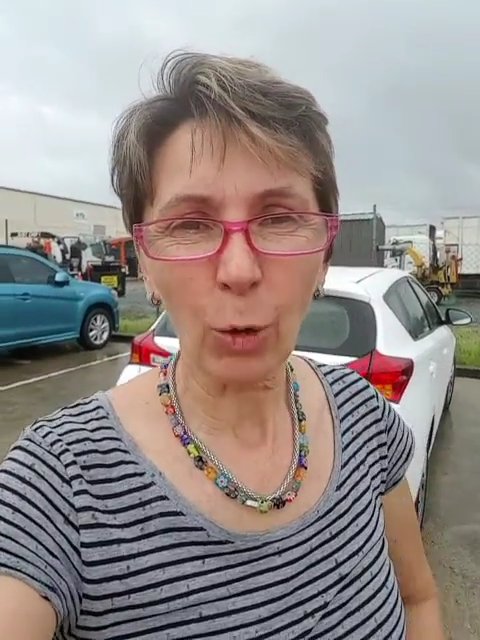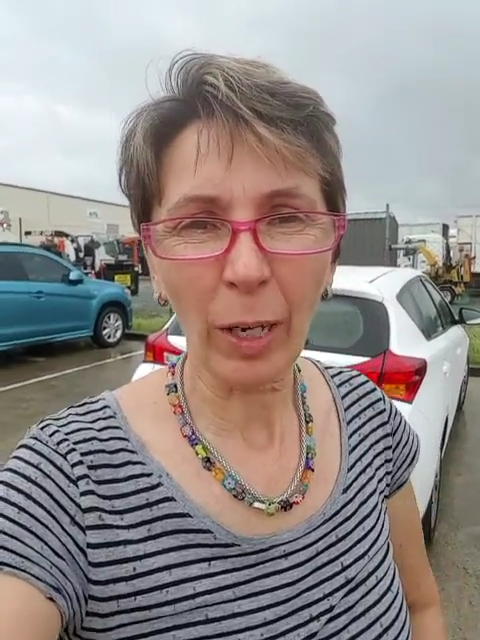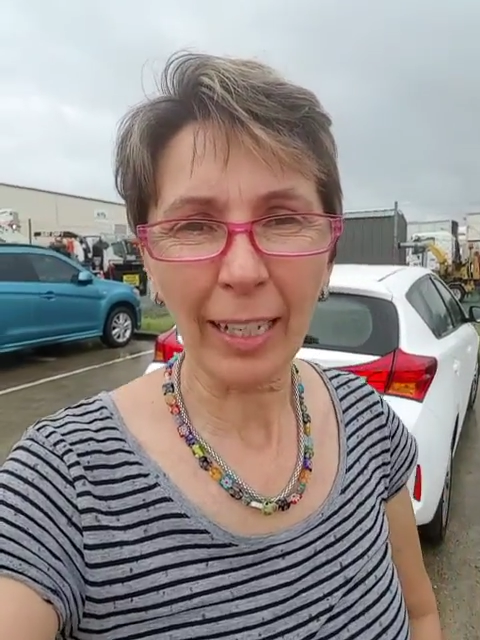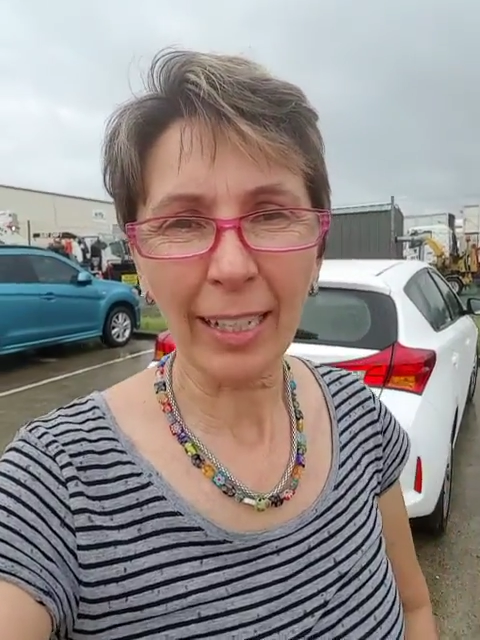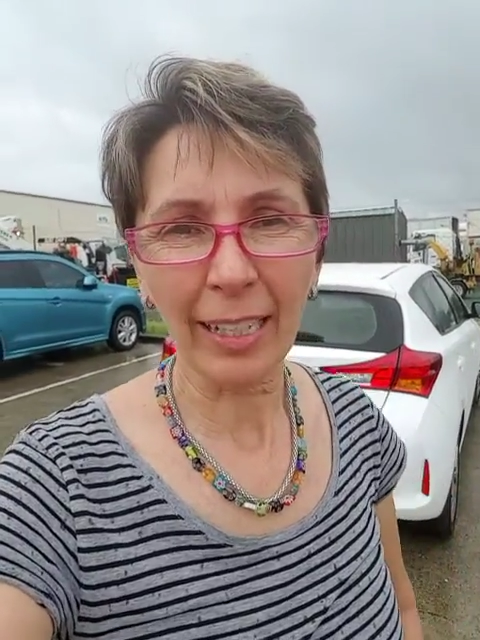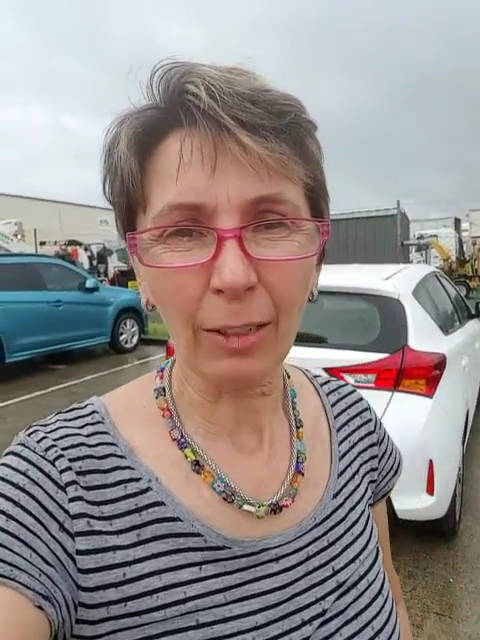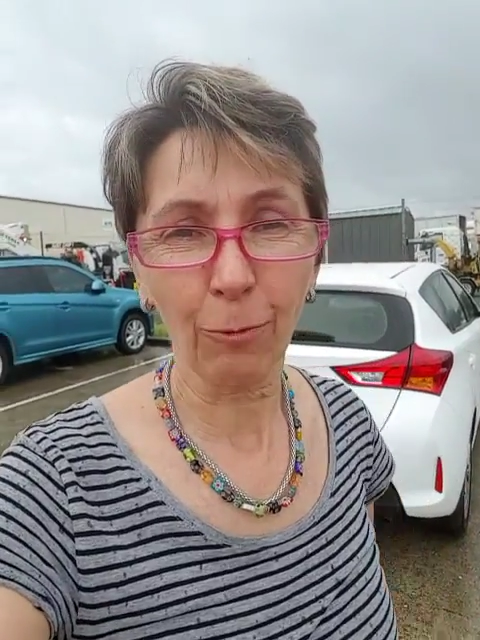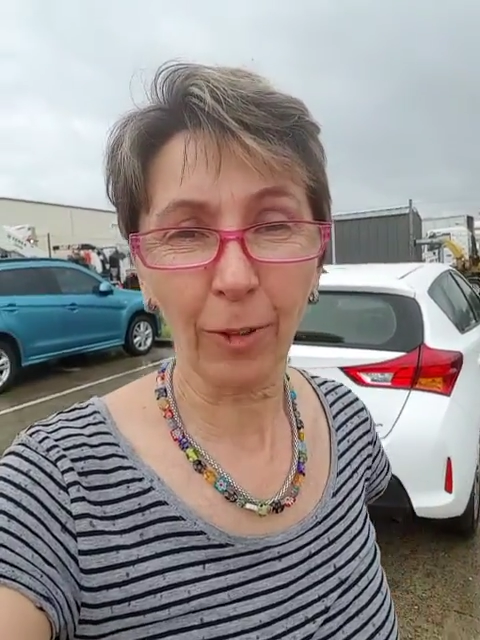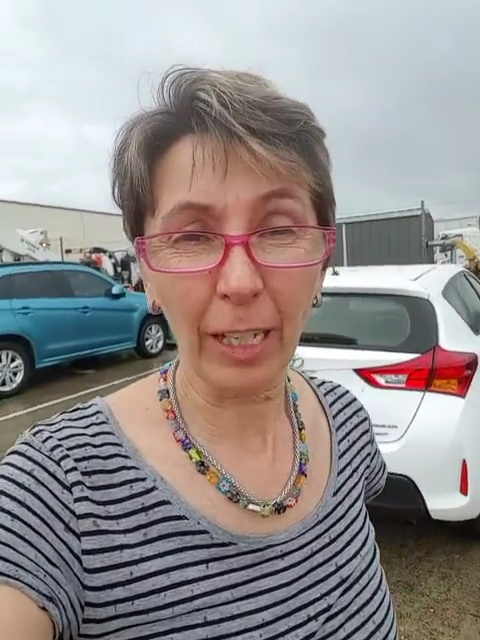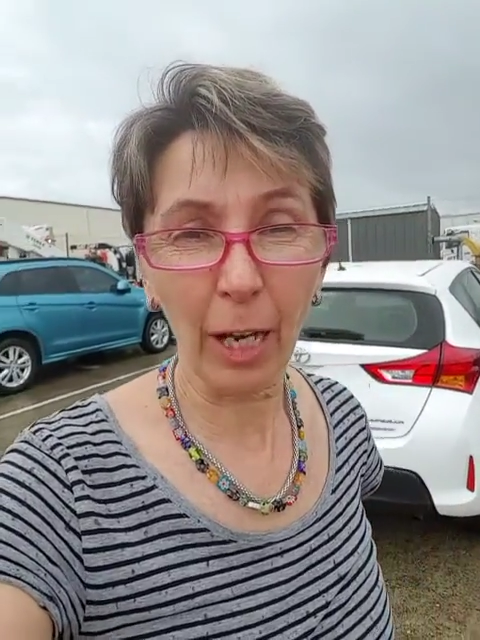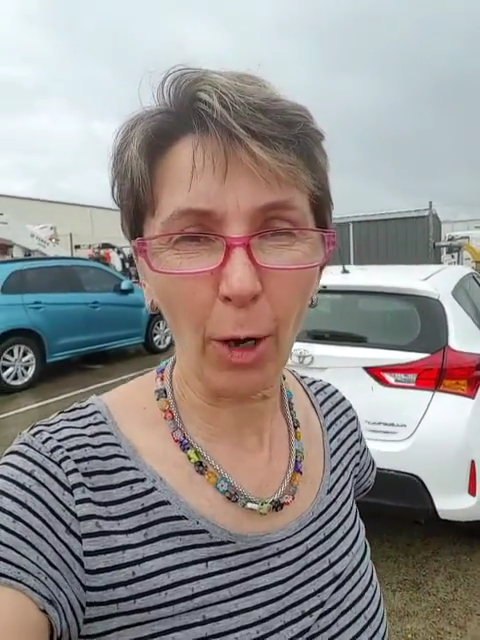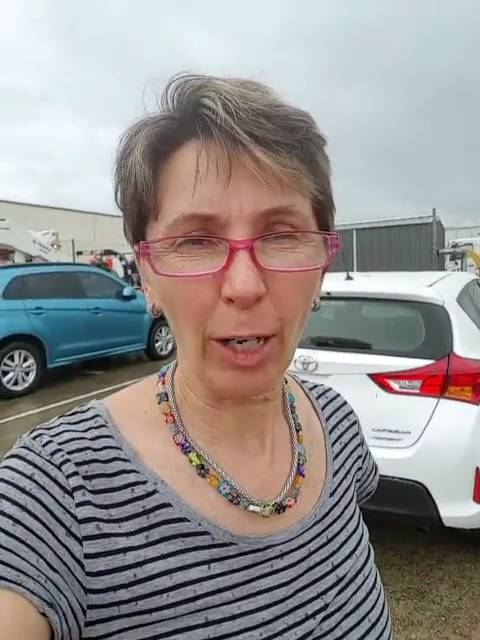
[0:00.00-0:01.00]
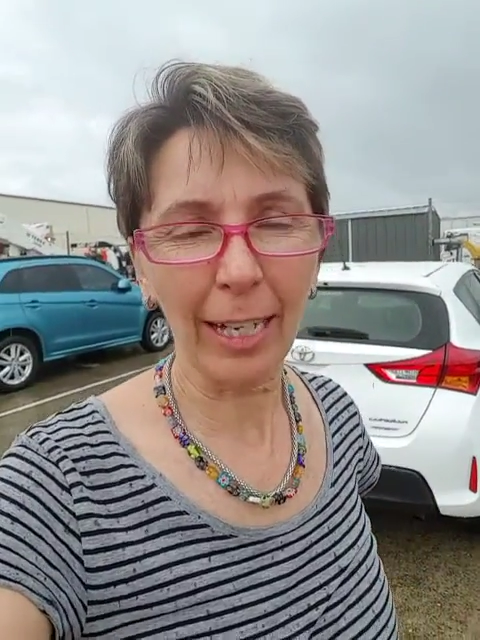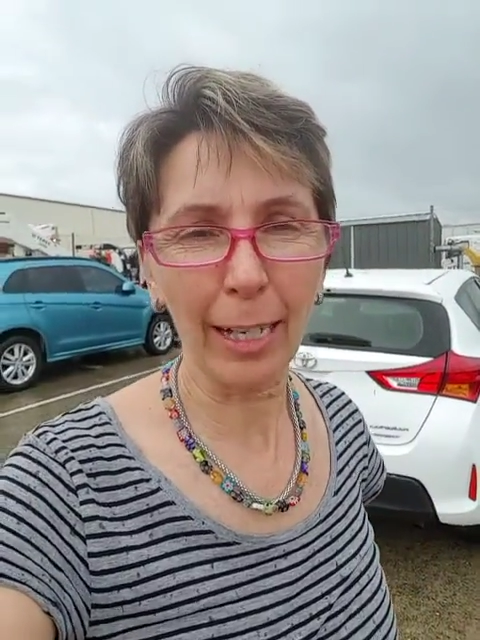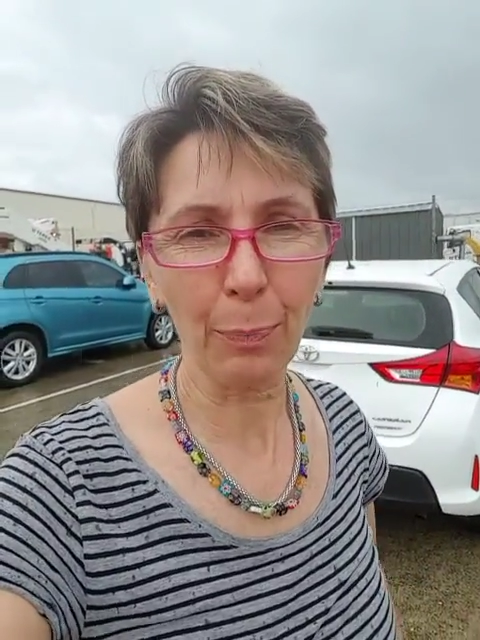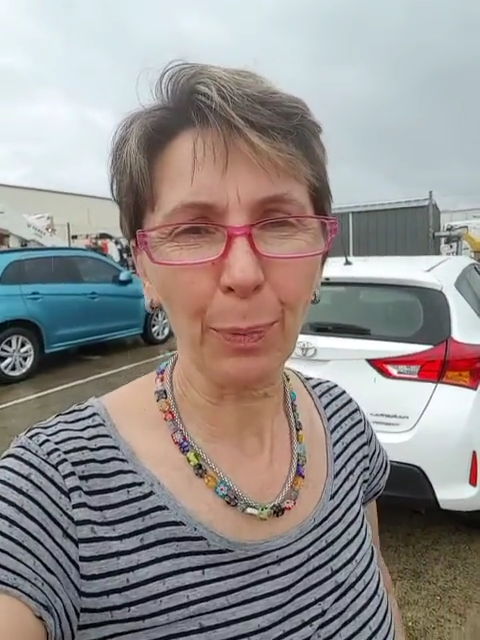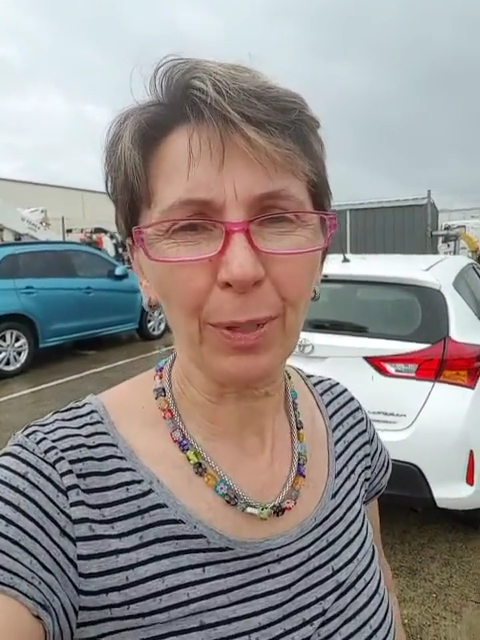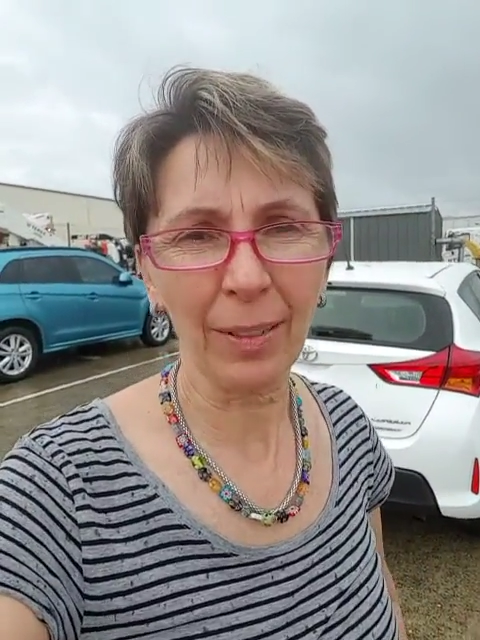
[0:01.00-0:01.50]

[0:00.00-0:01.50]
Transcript: quick video clip.